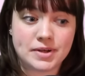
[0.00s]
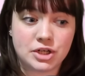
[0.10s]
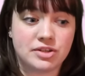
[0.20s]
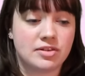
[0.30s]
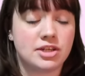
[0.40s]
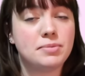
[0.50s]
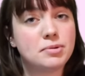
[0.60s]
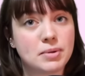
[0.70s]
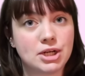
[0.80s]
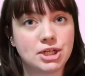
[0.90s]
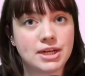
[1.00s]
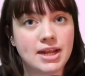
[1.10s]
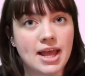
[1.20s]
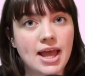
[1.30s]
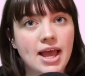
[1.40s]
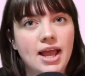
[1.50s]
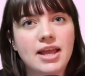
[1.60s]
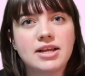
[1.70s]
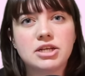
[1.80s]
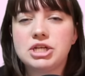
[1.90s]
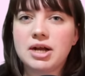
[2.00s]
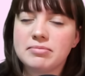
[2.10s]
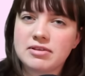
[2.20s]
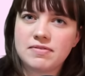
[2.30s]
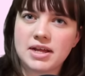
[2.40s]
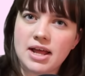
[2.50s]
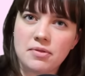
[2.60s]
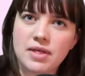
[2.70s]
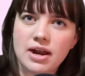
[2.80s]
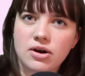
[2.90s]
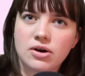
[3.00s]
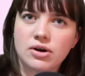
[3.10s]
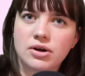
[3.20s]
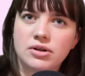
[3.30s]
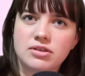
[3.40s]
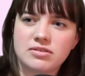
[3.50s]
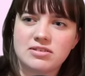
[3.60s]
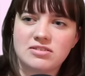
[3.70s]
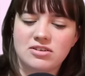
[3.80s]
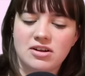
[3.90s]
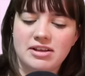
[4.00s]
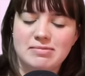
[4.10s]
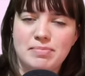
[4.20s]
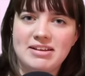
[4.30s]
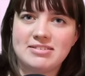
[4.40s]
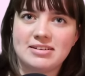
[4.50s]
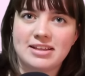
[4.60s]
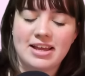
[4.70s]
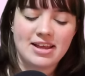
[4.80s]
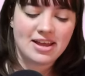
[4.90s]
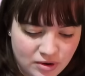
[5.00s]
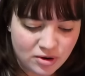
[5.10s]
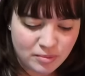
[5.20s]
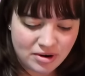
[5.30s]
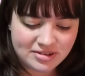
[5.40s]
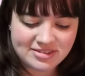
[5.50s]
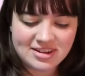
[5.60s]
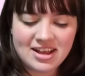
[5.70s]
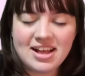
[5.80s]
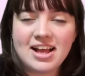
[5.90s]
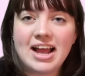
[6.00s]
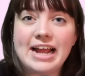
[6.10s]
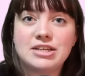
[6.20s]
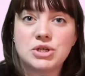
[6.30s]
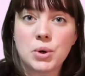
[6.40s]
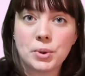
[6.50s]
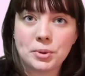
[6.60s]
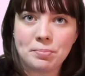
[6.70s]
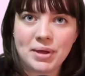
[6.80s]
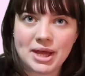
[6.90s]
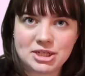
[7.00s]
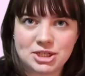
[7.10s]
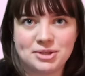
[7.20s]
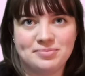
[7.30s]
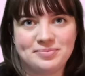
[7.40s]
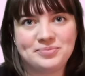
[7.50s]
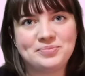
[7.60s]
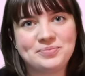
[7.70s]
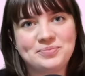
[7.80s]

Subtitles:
She's in a deep depression. And she comes to find out that her little sister is basically, her words, a total bleep.